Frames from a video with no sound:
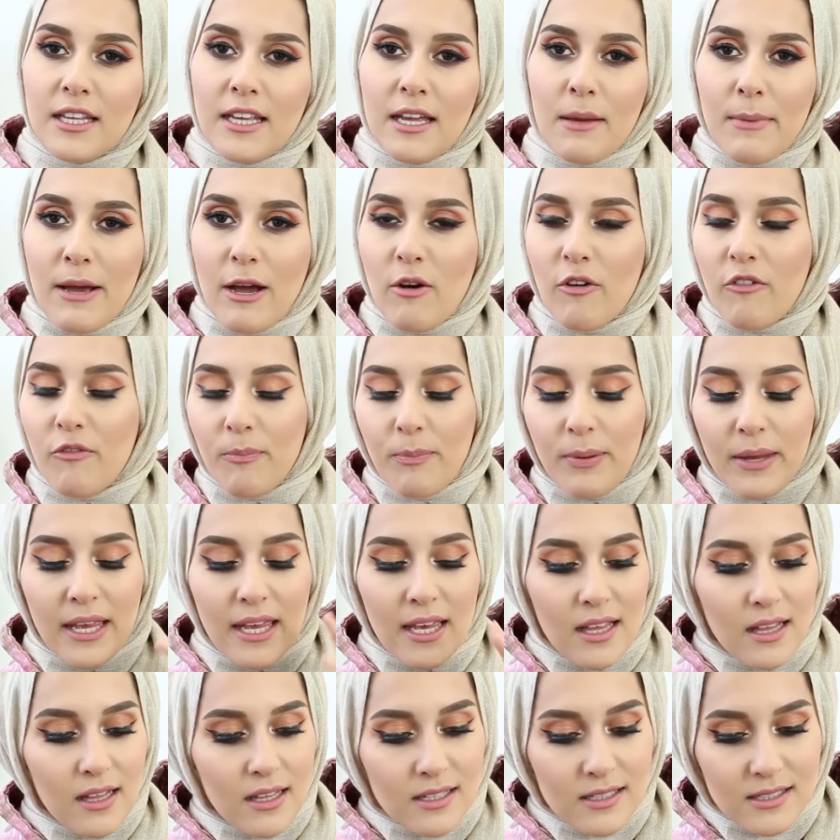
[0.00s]
the amount of
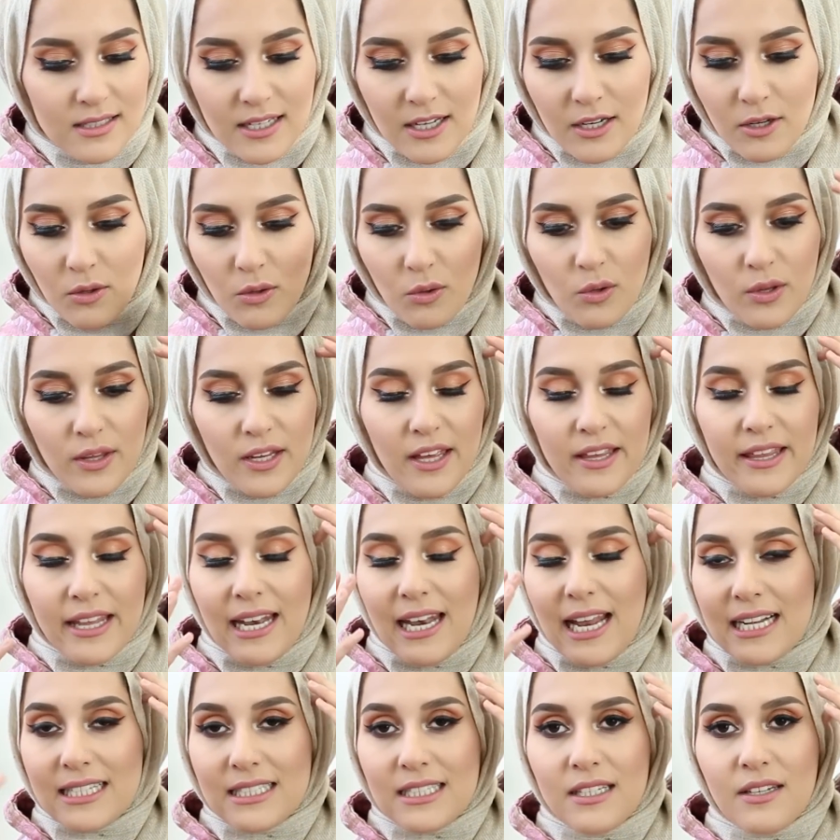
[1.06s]
pills and all the other
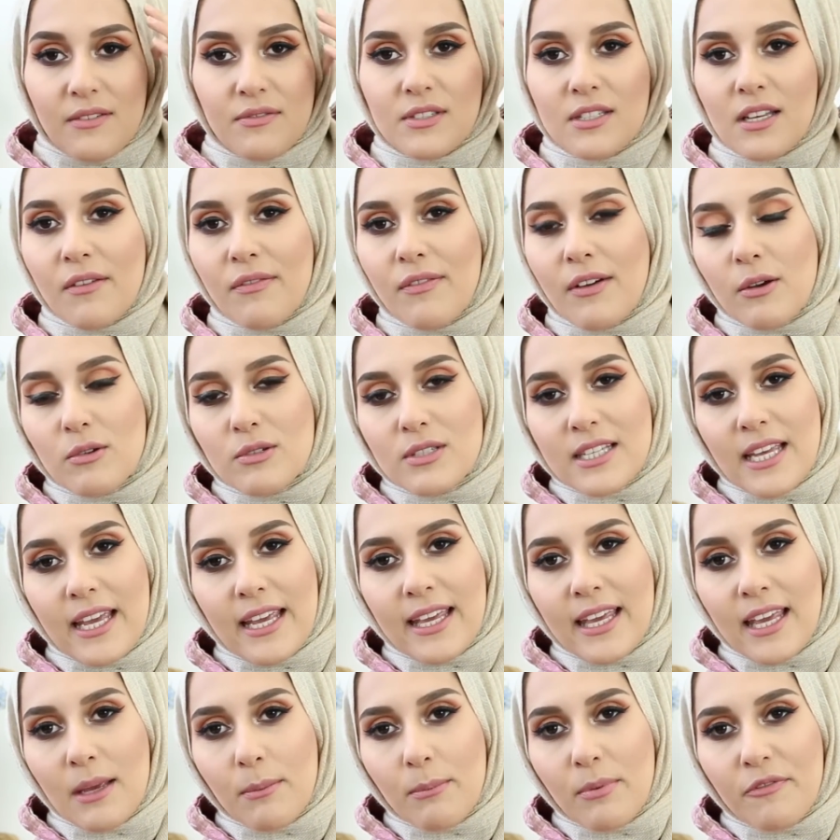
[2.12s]
laxative stuff I was
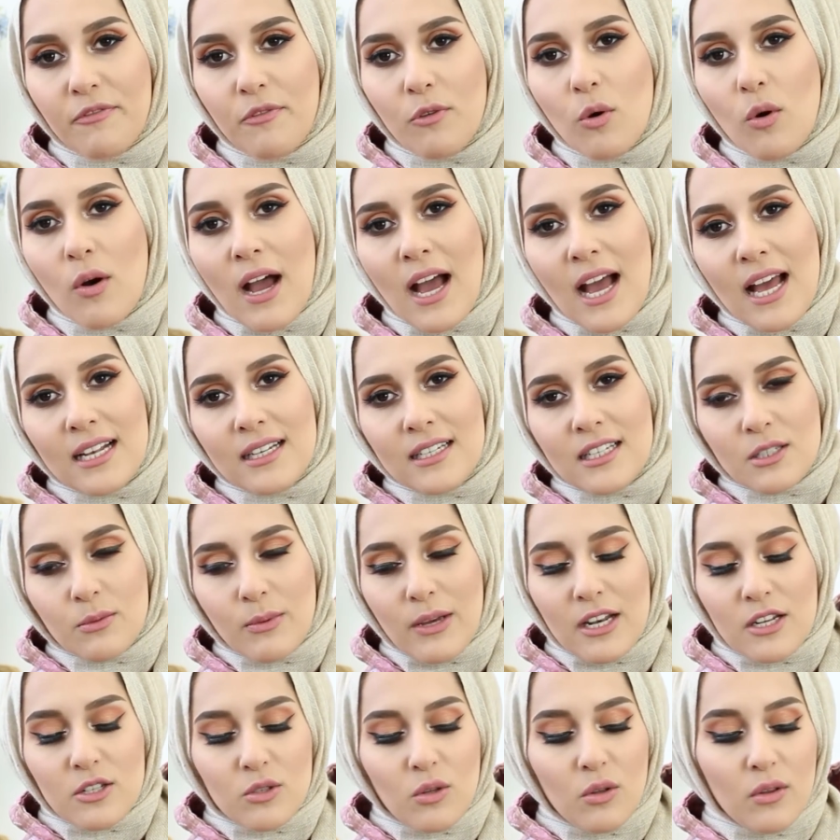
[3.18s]
taking beforehand, as
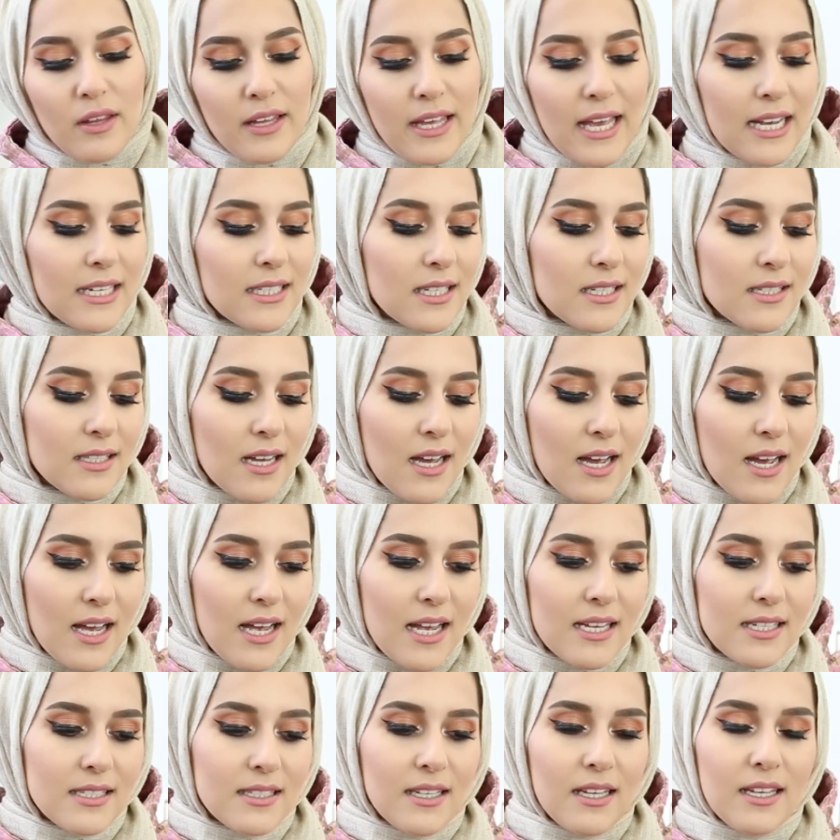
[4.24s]
well as all the
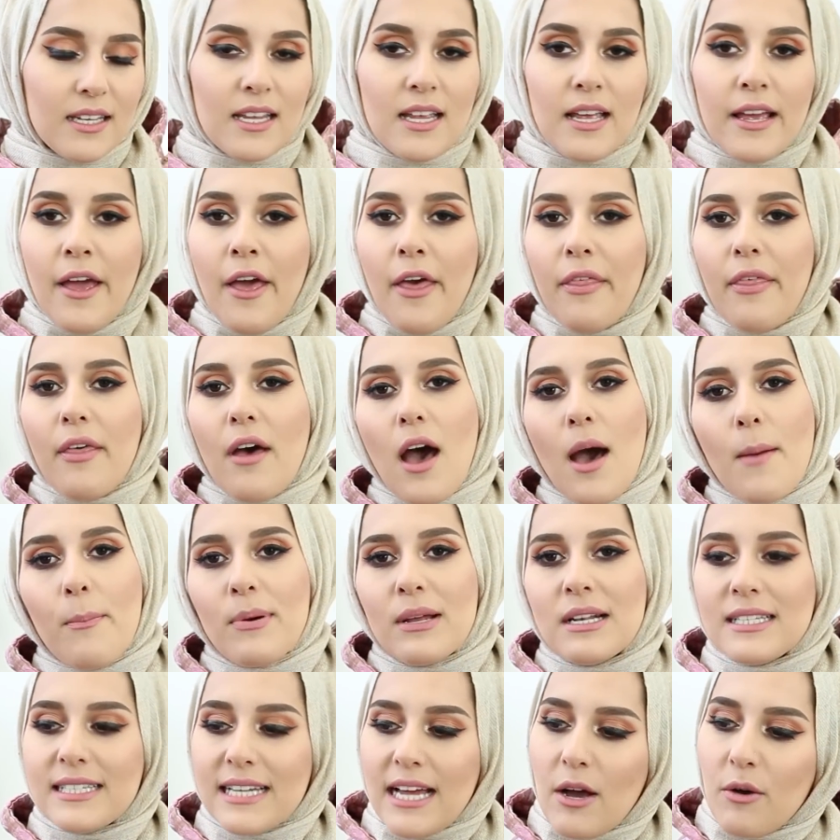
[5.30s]
exercise and the up
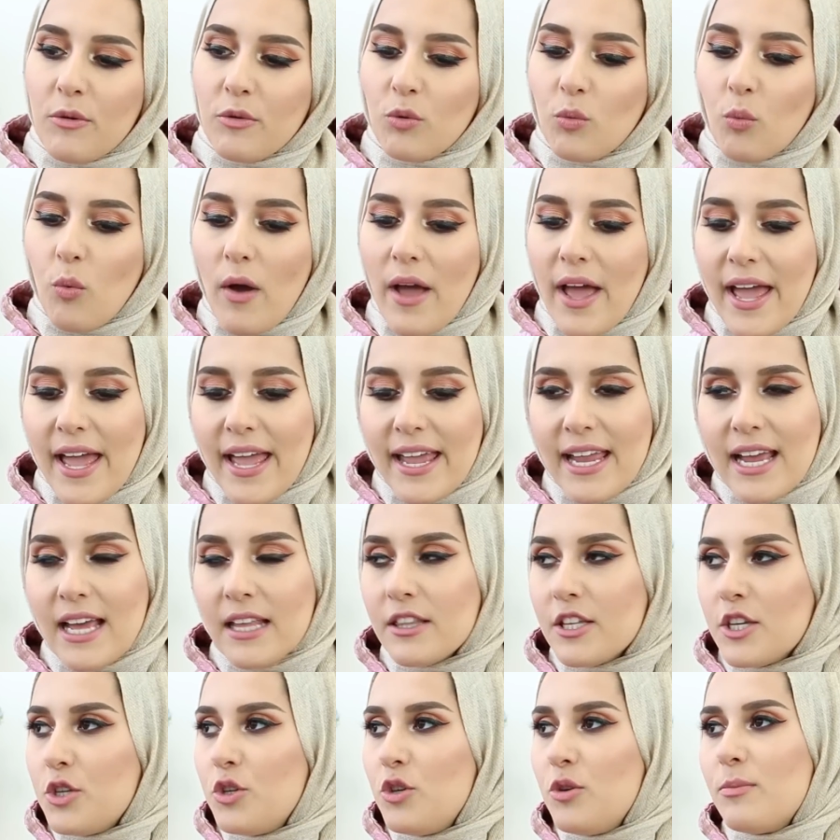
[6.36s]
and down weight
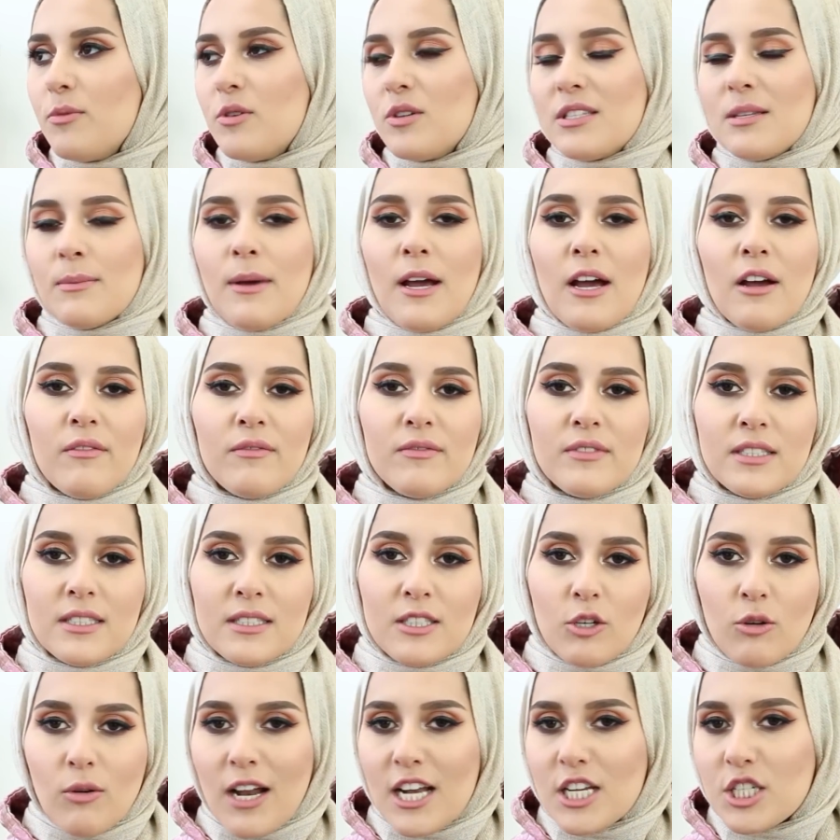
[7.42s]
and the numerous amount of
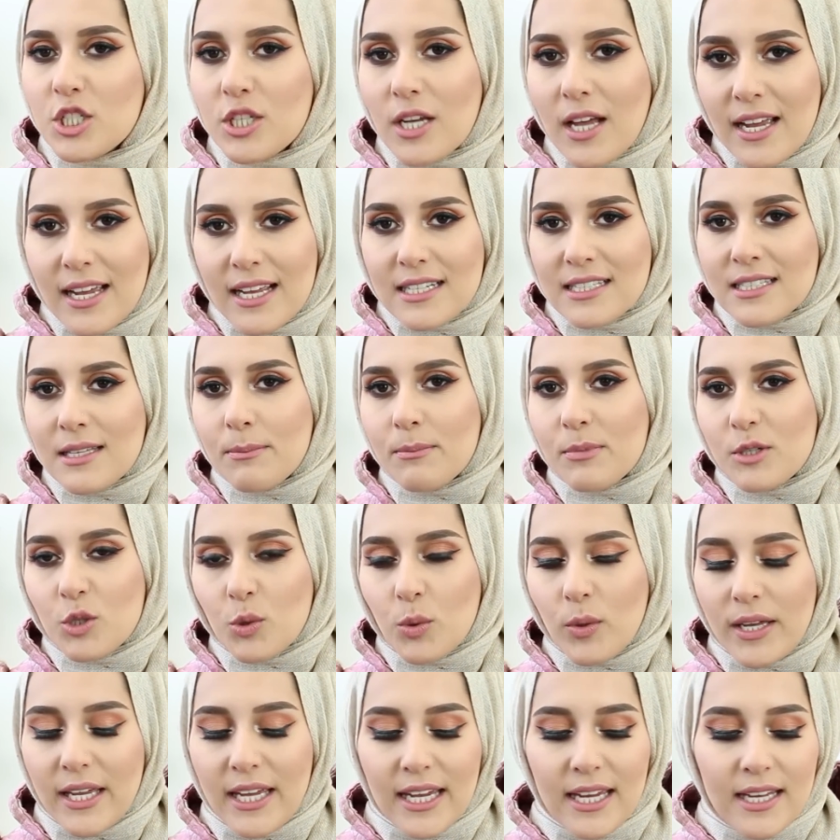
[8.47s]
crash diets in
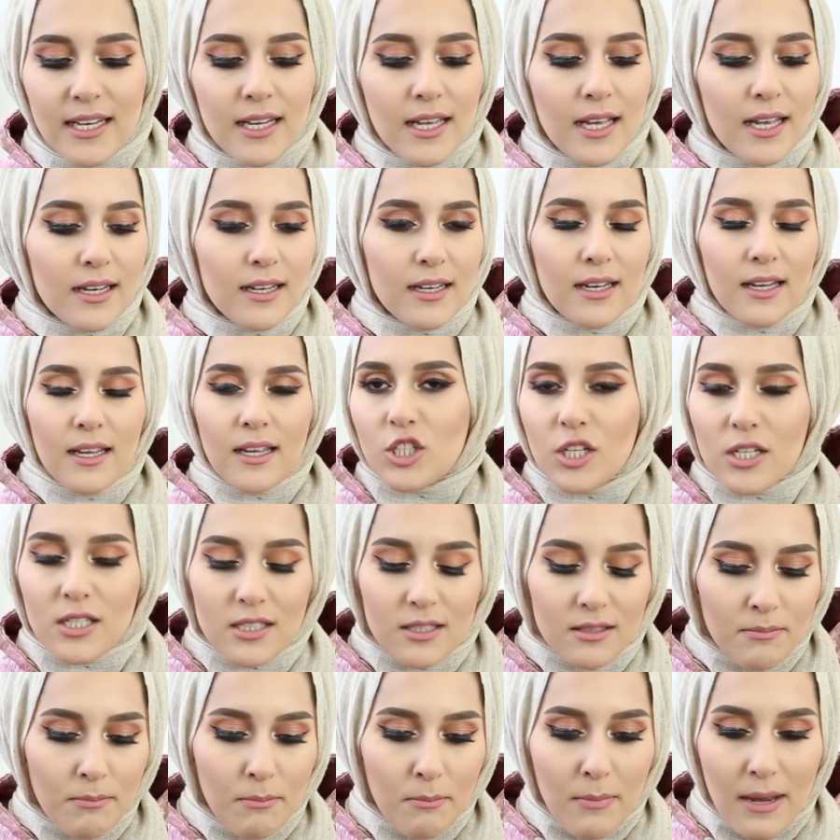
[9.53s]
between and
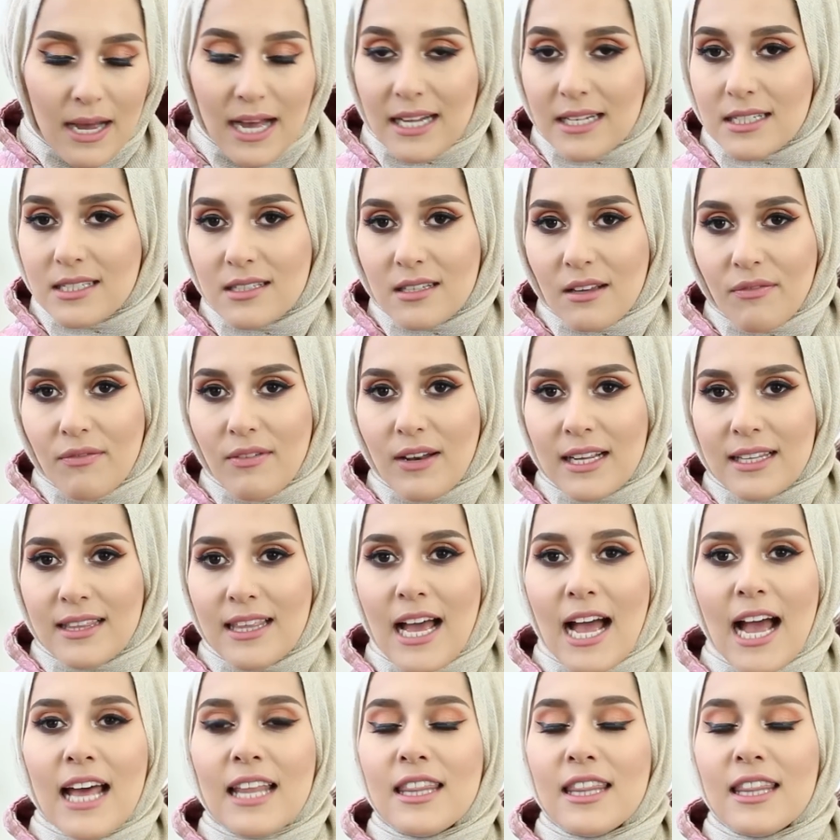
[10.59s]
just mad stuff like that.